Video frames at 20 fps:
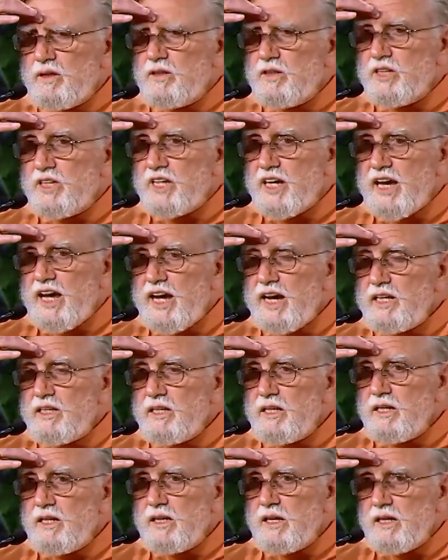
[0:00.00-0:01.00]
the
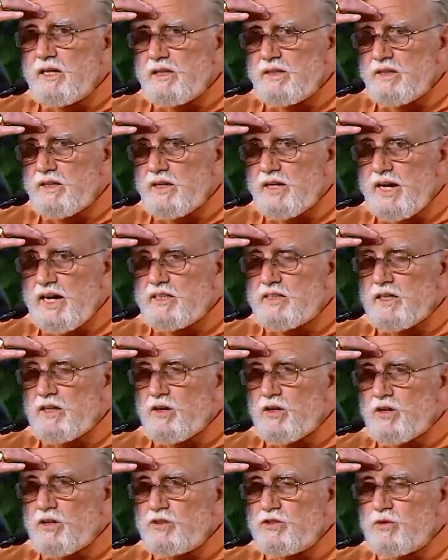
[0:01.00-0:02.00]
gate, the gate that
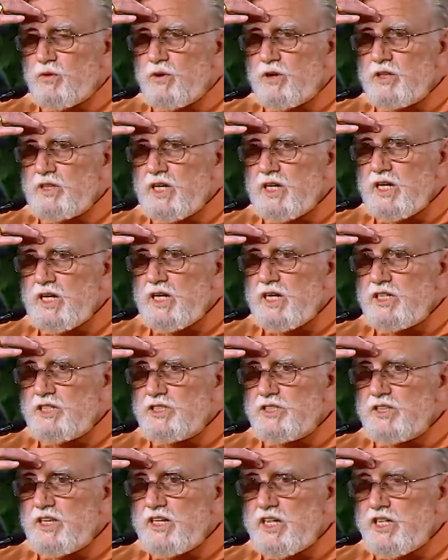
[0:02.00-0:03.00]
looketh toward the
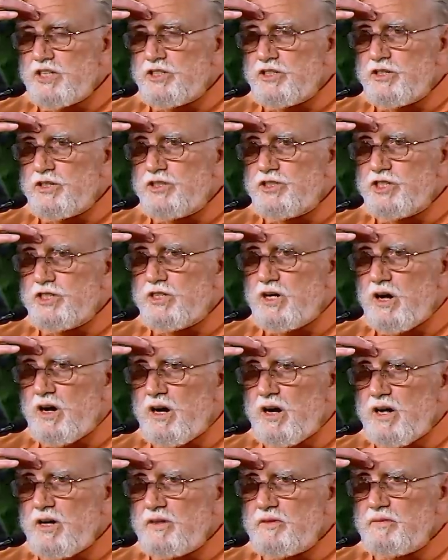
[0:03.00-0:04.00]
east, the eastern
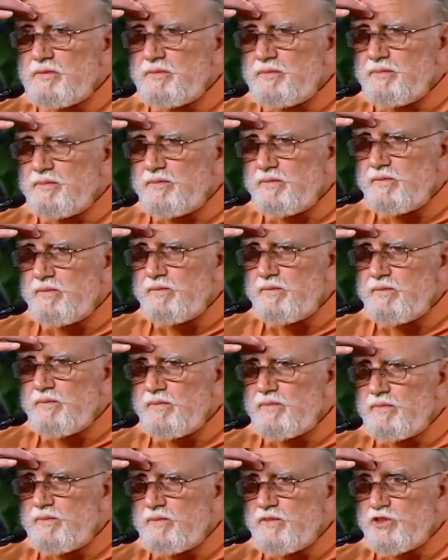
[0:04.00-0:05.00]
star,
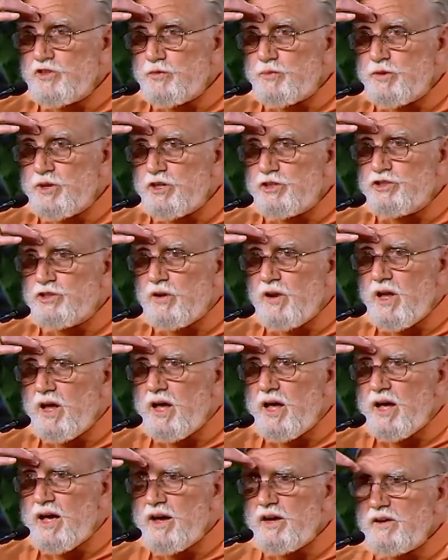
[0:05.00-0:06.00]
the spiritual
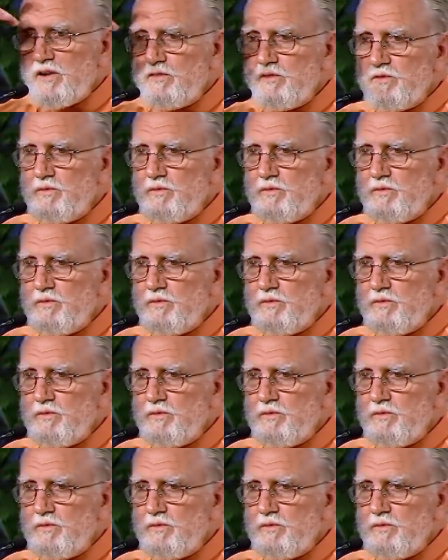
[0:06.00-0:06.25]
eye,